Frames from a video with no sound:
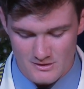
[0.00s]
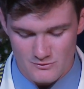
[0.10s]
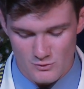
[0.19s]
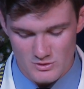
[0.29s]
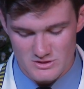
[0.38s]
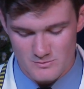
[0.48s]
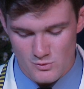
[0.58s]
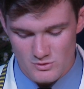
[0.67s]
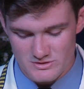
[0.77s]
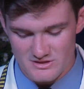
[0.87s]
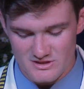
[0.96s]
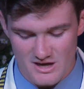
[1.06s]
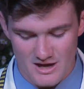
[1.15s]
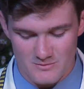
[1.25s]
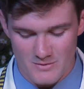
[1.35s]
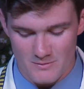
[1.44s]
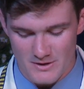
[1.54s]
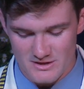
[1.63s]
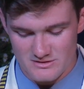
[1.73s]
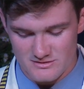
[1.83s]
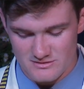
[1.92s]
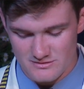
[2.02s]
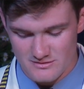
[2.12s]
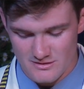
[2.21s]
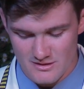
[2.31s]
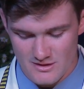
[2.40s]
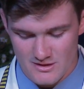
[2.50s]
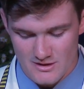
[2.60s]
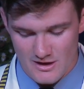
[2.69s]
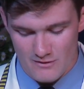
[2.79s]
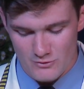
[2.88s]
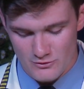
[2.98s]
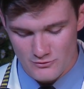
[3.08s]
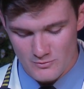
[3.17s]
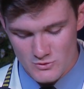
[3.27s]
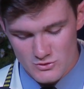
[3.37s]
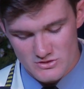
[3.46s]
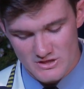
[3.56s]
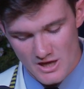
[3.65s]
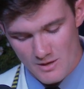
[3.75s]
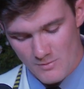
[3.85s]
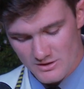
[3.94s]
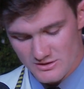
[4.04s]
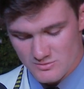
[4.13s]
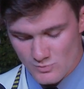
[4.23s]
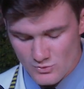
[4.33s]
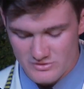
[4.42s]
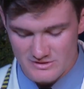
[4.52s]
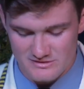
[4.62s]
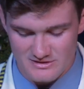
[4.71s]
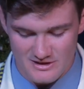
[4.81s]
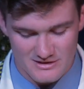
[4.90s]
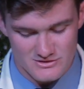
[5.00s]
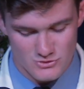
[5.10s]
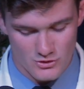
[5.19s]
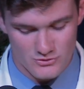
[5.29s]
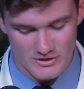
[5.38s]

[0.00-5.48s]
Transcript: You've always supported and guided my passions. I've learned from you to care about the small things that others don't